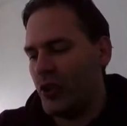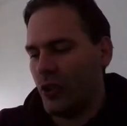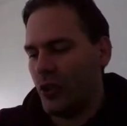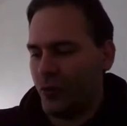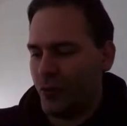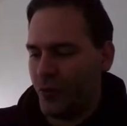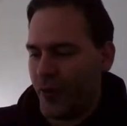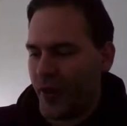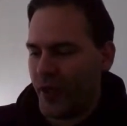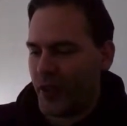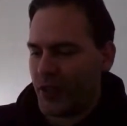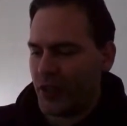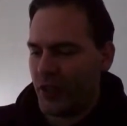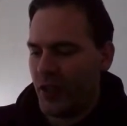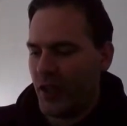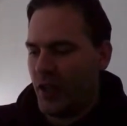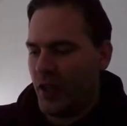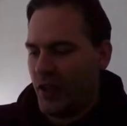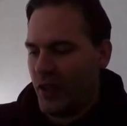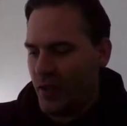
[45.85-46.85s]
So first,
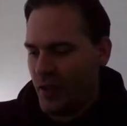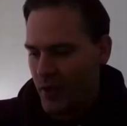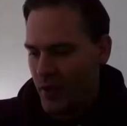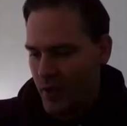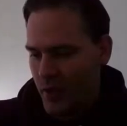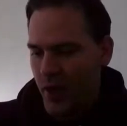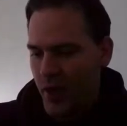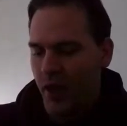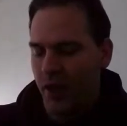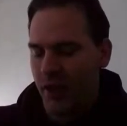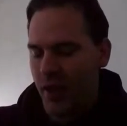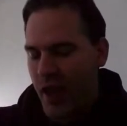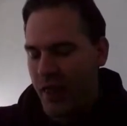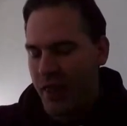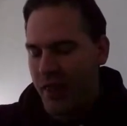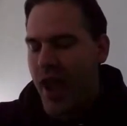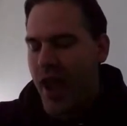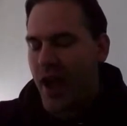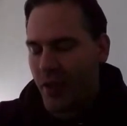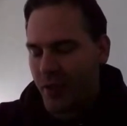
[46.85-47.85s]
in the
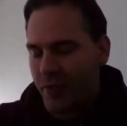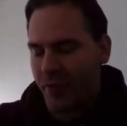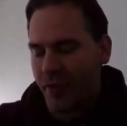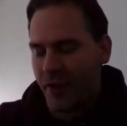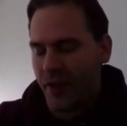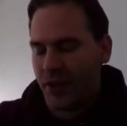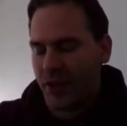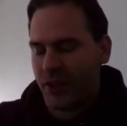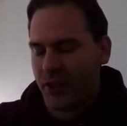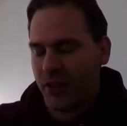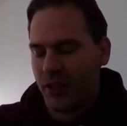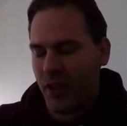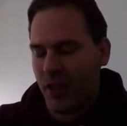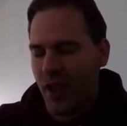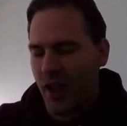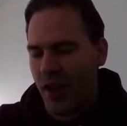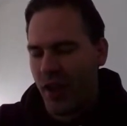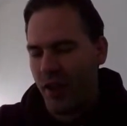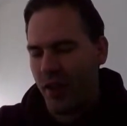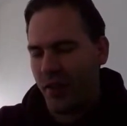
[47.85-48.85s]
attack,
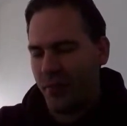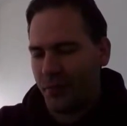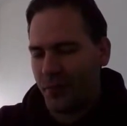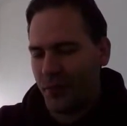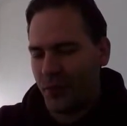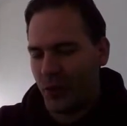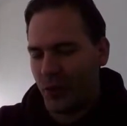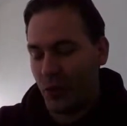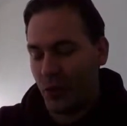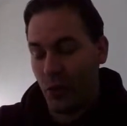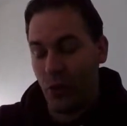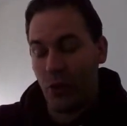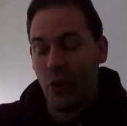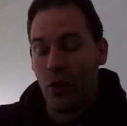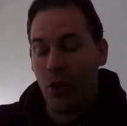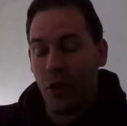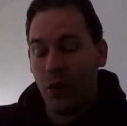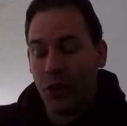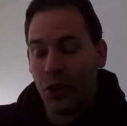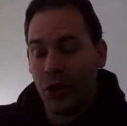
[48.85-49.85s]

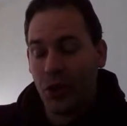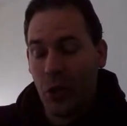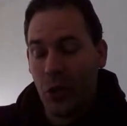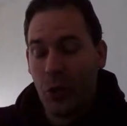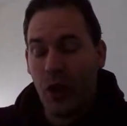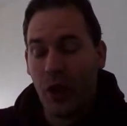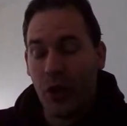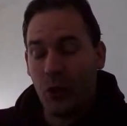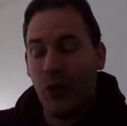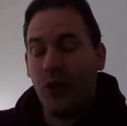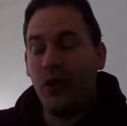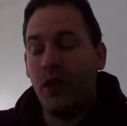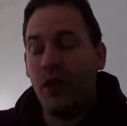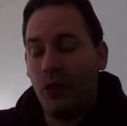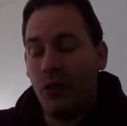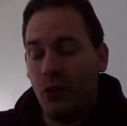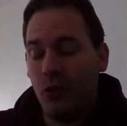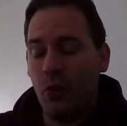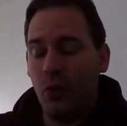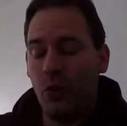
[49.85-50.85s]
chronologically, what we
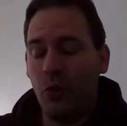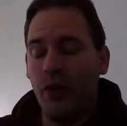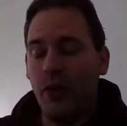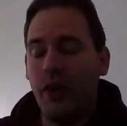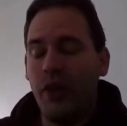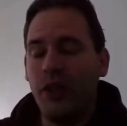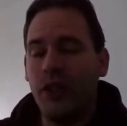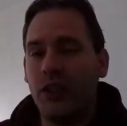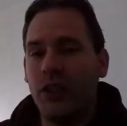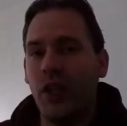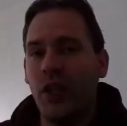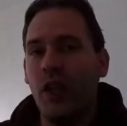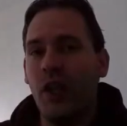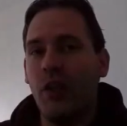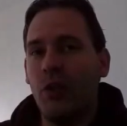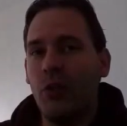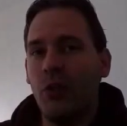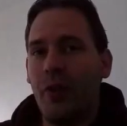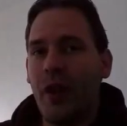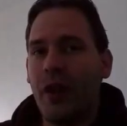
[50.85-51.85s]
need to do is
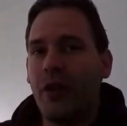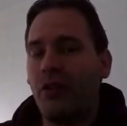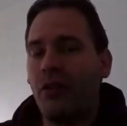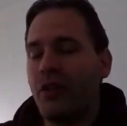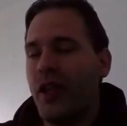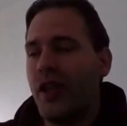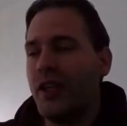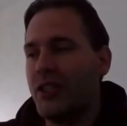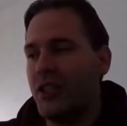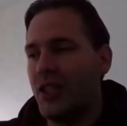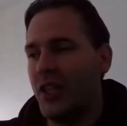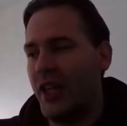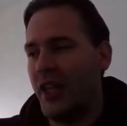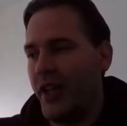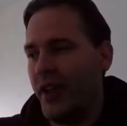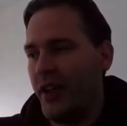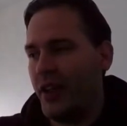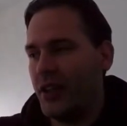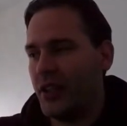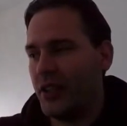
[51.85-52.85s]
to recognize the
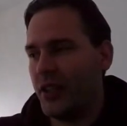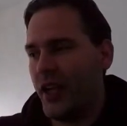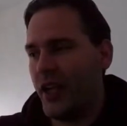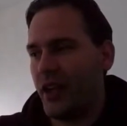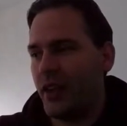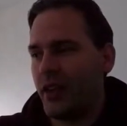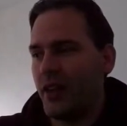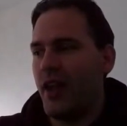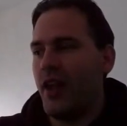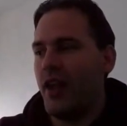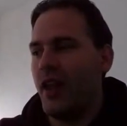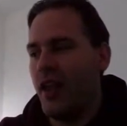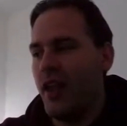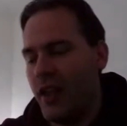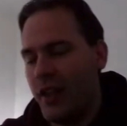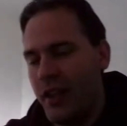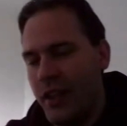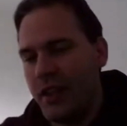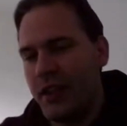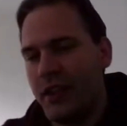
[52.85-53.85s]
layers and
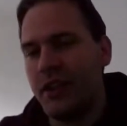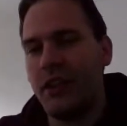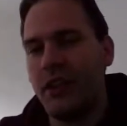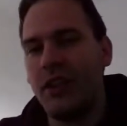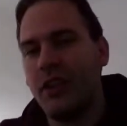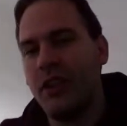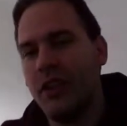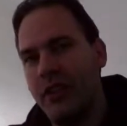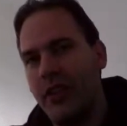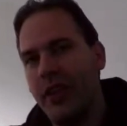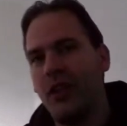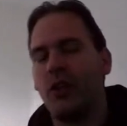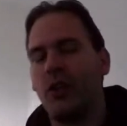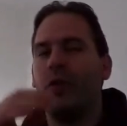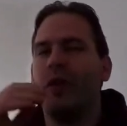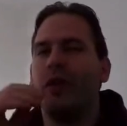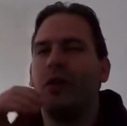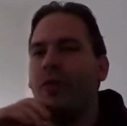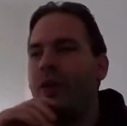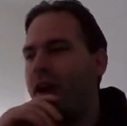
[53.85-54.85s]
think
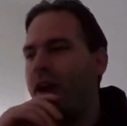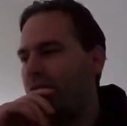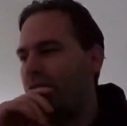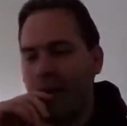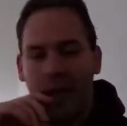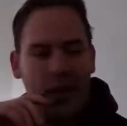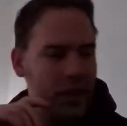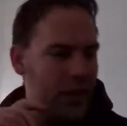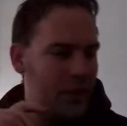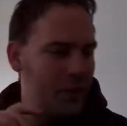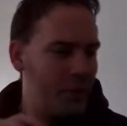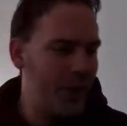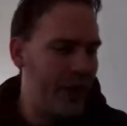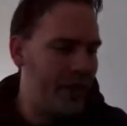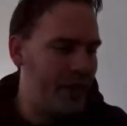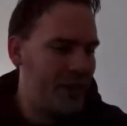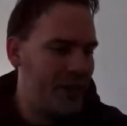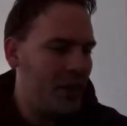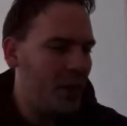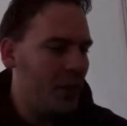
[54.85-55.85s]
of it in a
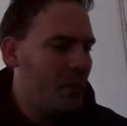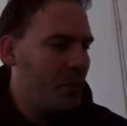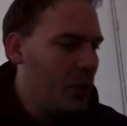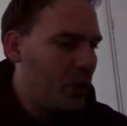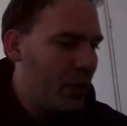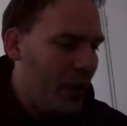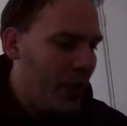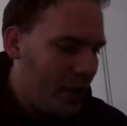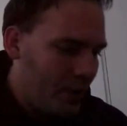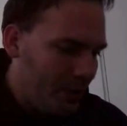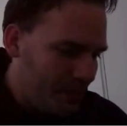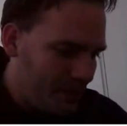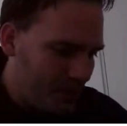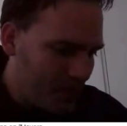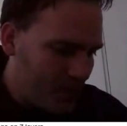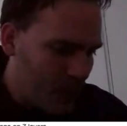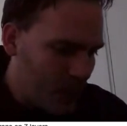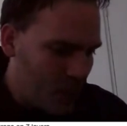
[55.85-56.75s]
very simple way.